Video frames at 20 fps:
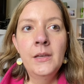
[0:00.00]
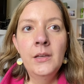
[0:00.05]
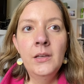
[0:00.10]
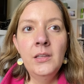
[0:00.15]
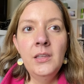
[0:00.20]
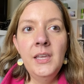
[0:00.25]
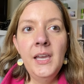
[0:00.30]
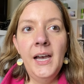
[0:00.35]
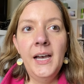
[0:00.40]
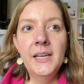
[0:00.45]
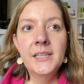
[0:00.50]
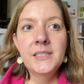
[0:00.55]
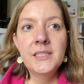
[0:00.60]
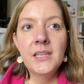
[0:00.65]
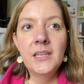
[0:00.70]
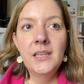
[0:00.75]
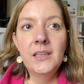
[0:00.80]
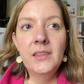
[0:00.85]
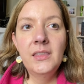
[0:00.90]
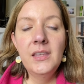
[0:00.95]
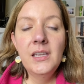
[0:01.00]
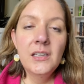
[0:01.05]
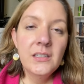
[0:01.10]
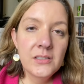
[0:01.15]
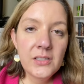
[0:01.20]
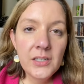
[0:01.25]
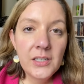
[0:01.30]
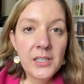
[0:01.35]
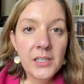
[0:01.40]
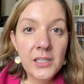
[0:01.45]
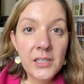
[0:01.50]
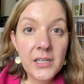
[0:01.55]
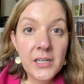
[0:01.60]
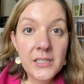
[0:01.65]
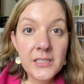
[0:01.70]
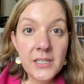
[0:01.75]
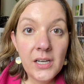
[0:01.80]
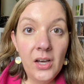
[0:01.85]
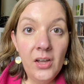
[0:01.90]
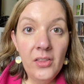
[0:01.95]
yeah, it's like things are good
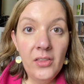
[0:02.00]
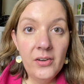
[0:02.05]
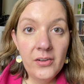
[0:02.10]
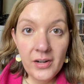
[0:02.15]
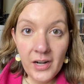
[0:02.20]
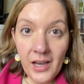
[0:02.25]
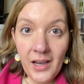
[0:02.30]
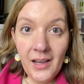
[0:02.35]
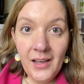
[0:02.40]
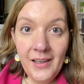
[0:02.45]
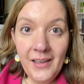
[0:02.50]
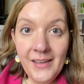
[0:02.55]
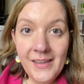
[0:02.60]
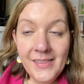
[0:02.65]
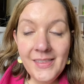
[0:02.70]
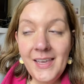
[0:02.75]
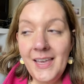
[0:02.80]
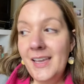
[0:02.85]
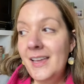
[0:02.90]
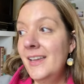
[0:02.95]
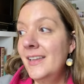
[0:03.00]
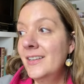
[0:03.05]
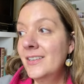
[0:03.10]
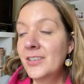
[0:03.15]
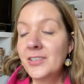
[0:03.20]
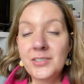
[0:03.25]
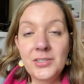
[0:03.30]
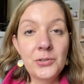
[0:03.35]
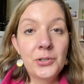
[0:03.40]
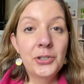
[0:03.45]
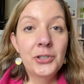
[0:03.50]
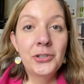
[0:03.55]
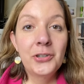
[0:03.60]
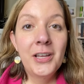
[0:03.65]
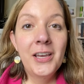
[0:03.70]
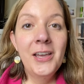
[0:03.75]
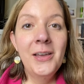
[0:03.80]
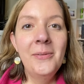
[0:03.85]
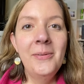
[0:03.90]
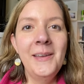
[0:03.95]
until they're not, and then you're screwed
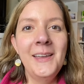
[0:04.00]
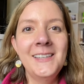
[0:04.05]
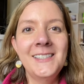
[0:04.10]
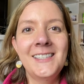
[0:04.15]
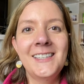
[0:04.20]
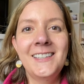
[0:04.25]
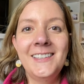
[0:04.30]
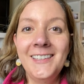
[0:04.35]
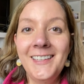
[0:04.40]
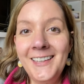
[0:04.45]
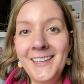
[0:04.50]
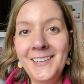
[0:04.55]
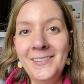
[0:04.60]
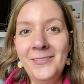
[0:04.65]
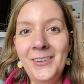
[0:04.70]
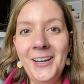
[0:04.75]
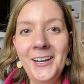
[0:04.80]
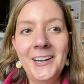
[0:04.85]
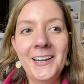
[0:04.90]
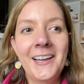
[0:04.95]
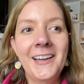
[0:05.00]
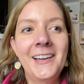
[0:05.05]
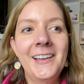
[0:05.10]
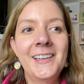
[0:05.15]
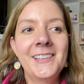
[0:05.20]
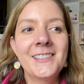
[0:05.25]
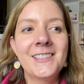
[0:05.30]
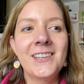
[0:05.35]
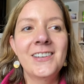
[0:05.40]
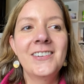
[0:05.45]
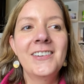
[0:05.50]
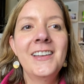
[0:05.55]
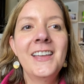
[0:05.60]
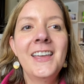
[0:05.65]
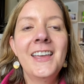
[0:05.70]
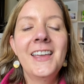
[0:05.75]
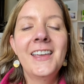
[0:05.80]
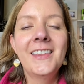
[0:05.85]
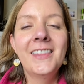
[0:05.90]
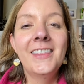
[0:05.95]
basically in America. And so
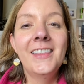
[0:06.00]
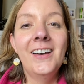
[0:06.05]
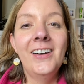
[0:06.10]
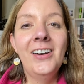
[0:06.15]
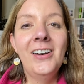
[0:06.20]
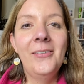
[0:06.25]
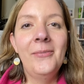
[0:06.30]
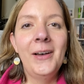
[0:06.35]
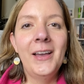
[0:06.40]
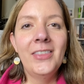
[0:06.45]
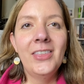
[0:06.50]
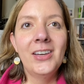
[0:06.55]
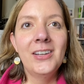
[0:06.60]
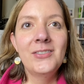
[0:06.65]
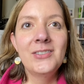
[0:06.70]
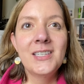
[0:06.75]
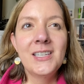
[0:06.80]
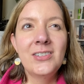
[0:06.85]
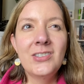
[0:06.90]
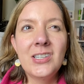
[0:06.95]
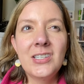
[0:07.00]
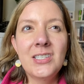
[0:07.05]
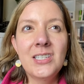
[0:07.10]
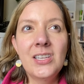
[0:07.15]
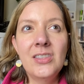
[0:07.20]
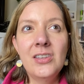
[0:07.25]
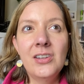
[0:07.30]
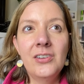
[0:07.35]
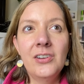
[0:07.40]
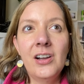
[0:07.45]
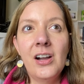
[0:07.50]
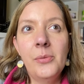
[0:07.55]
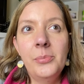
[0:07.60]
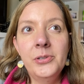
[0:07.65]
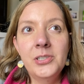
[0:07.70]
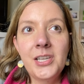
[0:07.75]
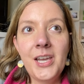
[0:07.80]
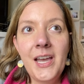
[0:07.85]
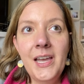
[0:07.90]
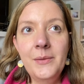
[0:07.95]
I thought it was interesting, there were a
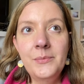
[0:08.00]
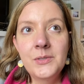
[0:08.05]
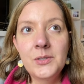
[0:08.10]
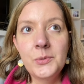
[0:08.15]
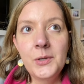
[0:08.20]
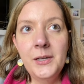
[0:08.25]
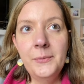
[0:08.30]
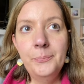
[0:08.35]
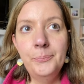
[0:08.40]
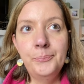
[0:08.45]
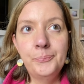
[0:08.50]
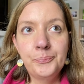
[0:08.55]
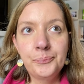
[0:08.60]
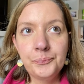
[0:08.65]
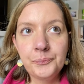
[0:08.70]
couple times when